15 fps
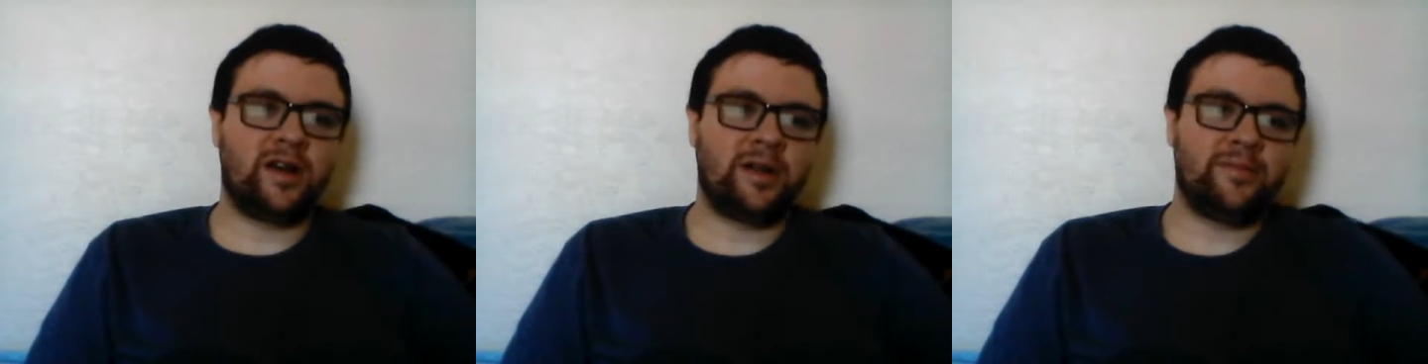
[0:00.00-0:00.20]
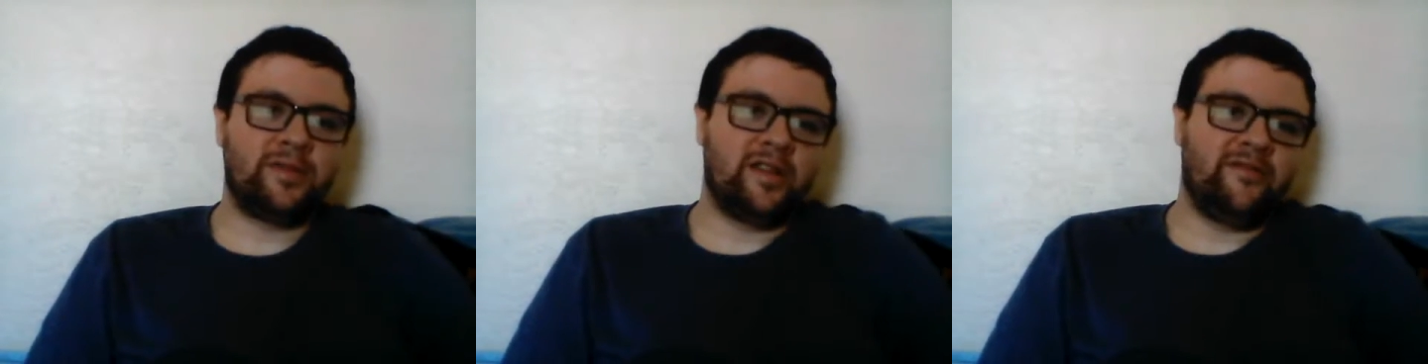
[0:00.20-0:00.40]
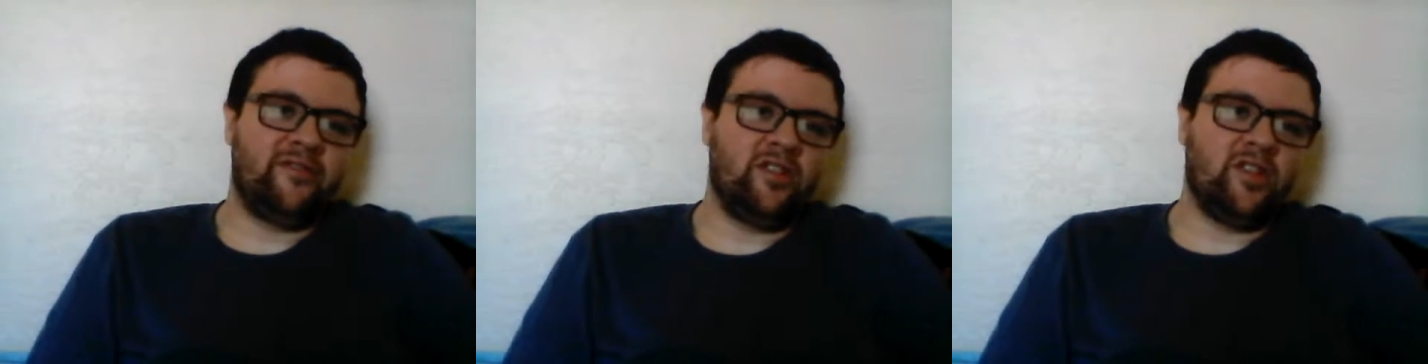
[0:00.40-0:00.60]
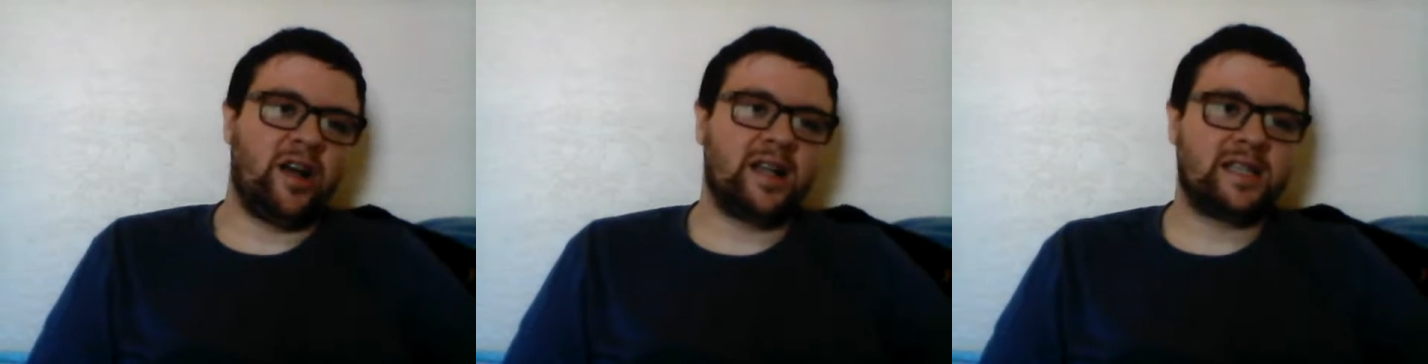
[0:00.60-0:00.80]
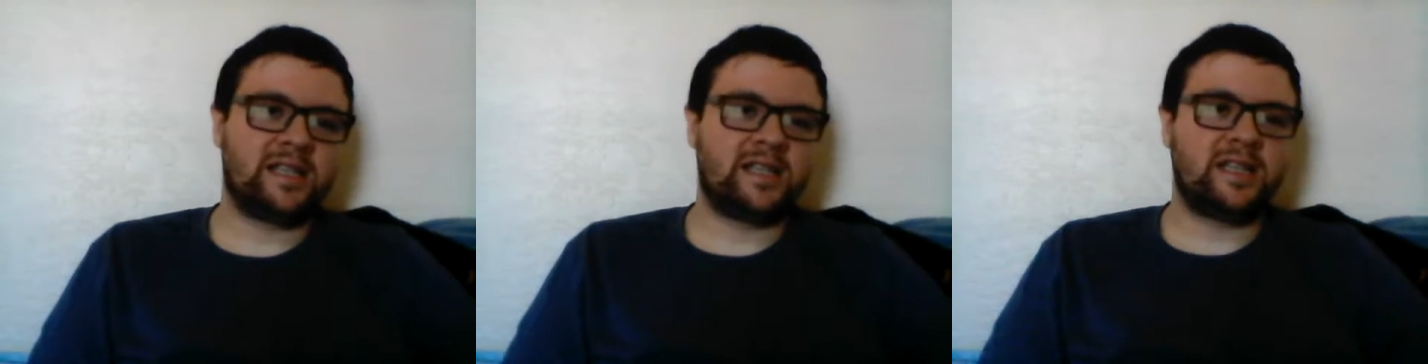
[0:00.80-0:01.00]
a bit of
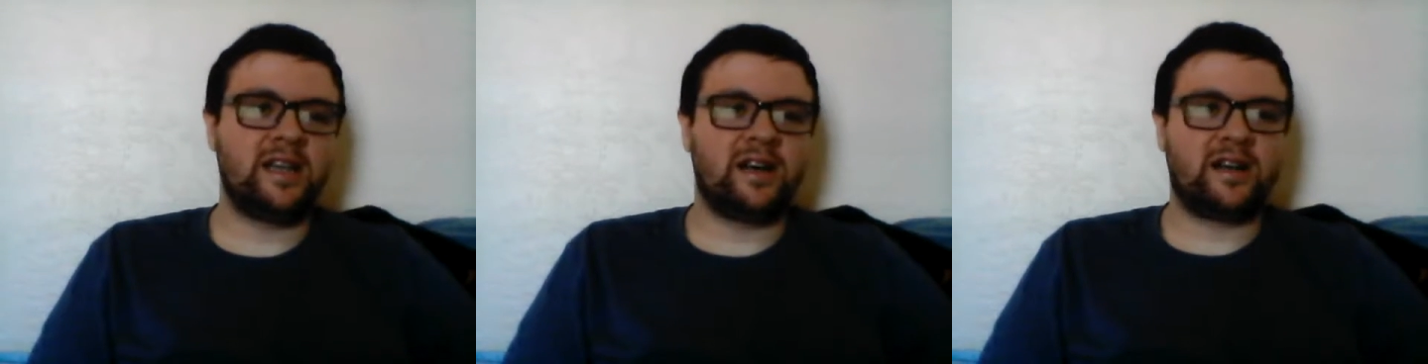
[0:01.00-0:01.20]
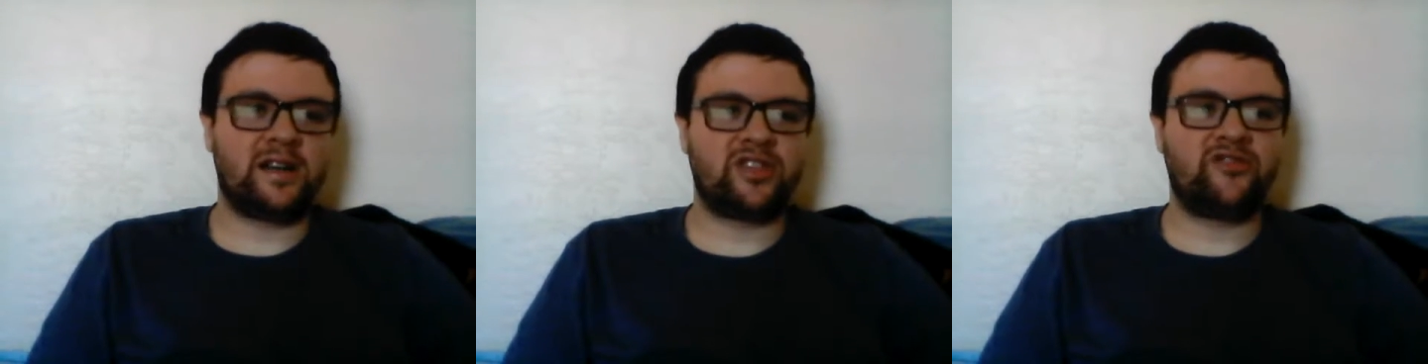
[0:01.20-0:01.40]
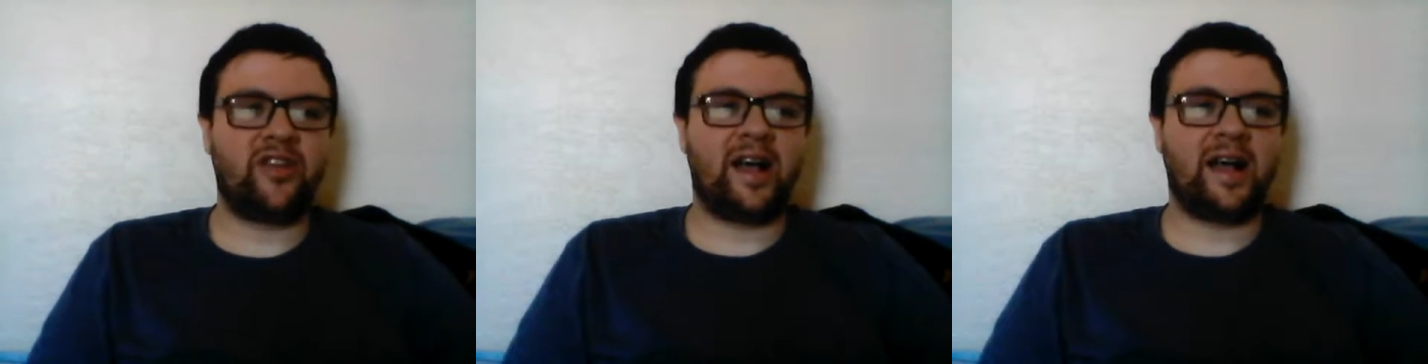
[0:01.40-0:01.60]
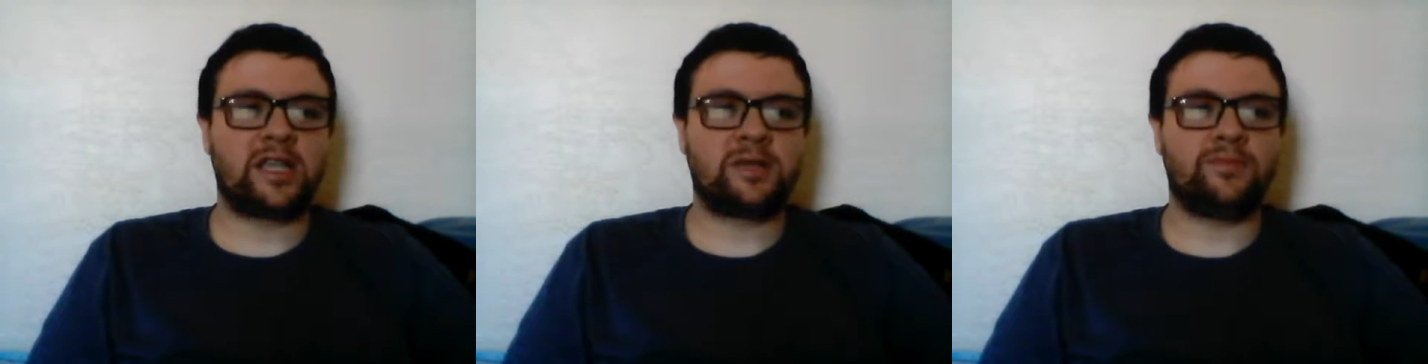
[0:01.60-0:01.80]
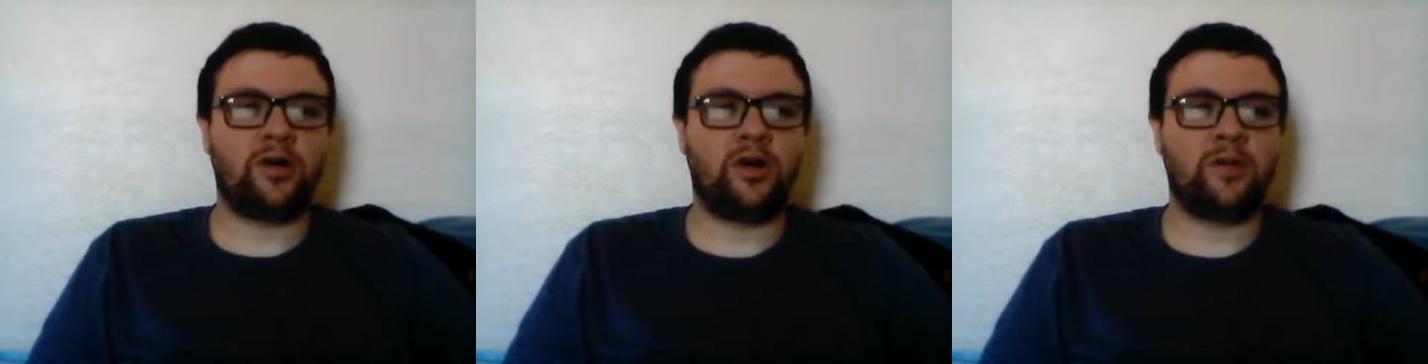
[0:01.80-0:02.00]
velocity on his fastball,